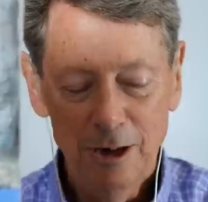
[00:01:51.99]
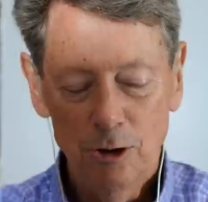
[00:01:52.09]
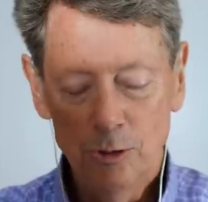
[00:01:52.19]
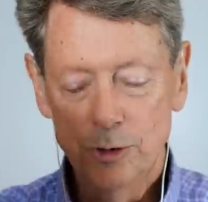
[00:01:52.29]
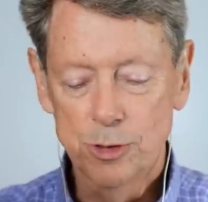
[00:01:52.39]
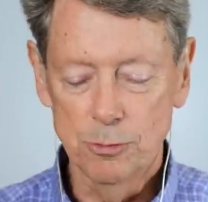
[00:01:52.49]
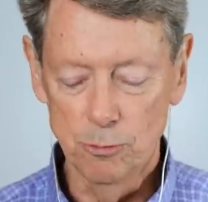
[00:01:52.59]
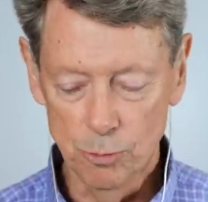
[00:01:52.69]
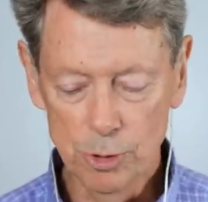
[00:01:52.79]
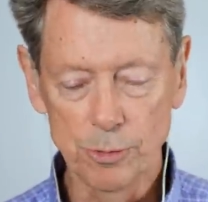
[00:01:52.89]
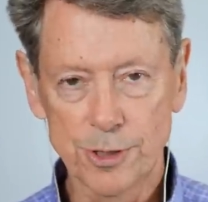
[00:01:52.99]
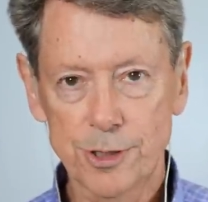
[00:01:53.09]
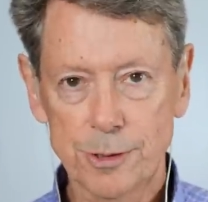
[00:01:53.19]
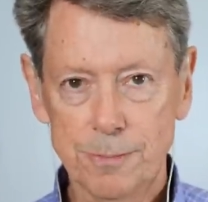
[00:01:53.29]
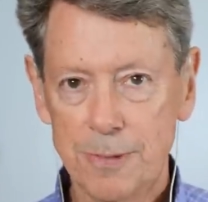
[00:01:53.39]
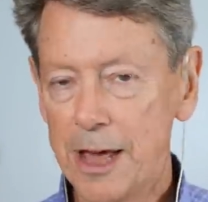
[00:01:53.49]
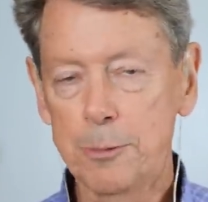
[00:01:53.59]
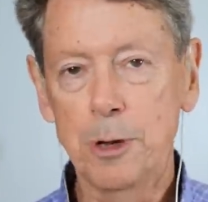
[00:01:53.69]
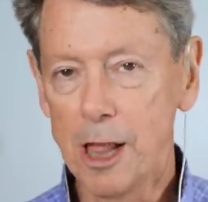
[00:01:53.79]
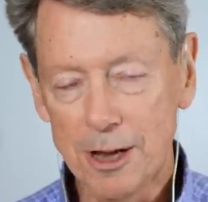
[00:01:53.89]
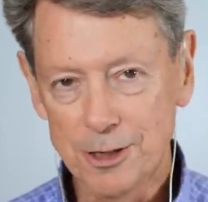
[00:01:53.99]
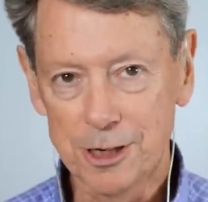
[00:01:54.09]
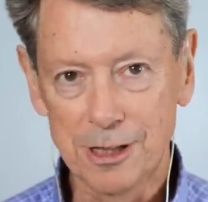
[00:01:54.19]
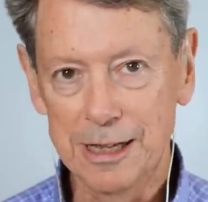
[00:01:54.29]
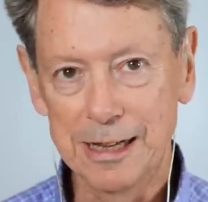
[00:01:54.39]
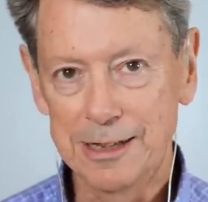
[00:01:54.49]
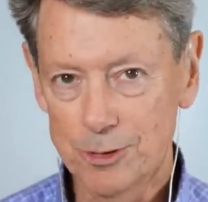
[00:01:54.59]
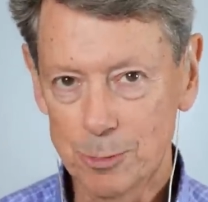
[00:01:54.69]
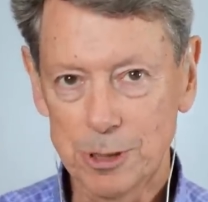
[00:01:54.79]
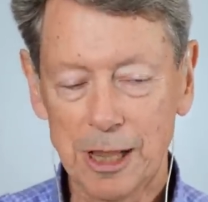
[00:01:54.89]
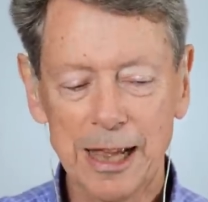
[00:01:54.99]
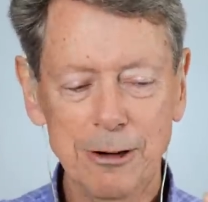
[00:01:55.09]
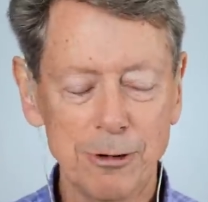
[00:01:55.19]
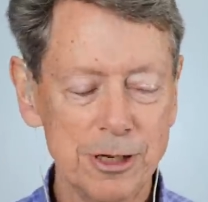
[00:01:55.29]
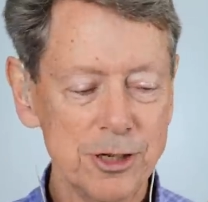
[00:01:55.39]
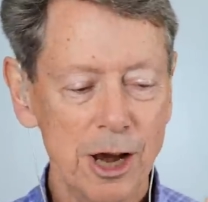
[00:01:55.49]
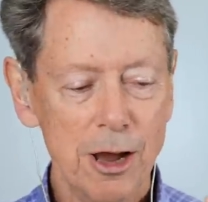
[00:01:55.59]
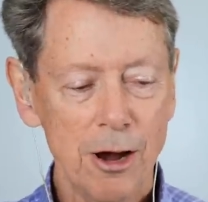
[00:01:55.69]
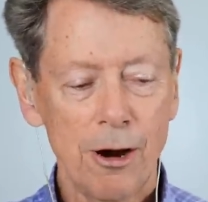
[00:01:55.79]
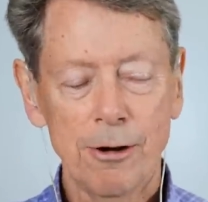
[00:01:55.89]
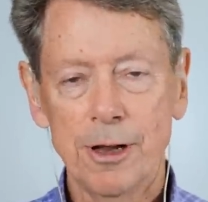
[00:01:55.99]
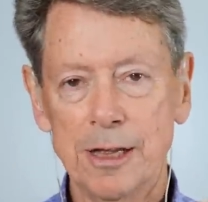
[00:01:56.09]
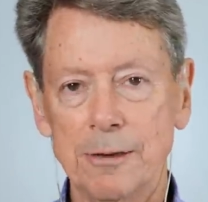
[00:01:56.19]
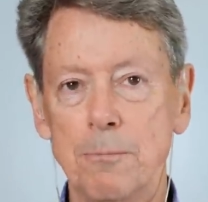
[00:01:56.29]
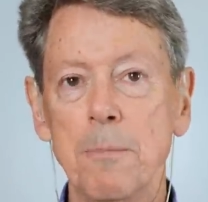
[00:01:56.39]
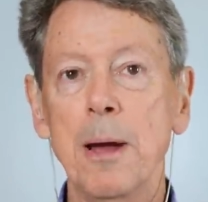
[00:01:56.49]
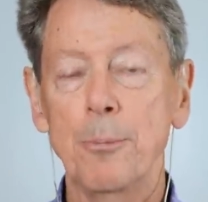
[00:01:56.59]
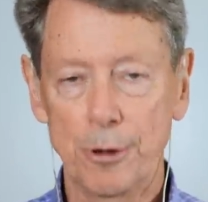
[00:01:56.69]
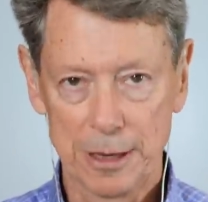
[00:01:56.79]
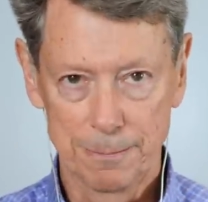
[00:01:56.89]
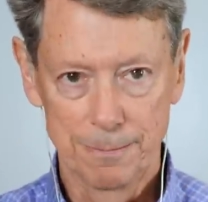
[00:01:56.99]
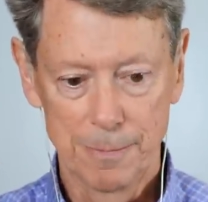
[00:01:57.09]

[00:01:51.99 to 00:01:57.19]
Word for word: whose roots etymologically in terms of language, are in memory,